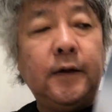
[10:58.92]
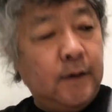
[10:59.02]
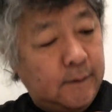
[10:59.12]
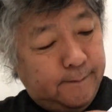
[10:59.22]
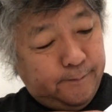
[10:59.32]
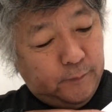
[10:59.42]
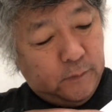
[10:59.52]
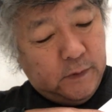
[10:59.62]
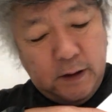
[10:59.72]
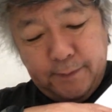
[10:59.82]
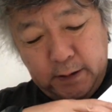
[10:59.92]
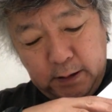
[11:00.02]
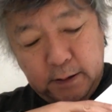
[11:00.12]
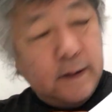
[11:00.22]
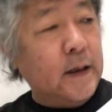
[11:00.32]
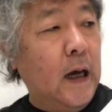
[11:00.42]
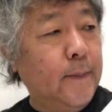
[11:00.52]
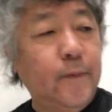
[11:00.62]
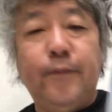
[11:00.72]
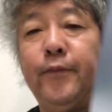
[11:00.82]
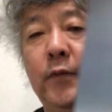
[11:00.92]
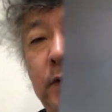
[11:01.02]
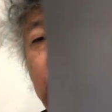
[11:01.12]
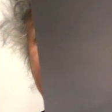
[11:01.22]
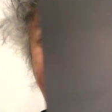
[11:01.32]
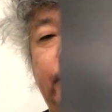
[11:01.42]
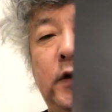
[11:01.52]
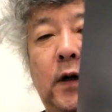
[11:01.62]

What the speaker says: So you have seen some, you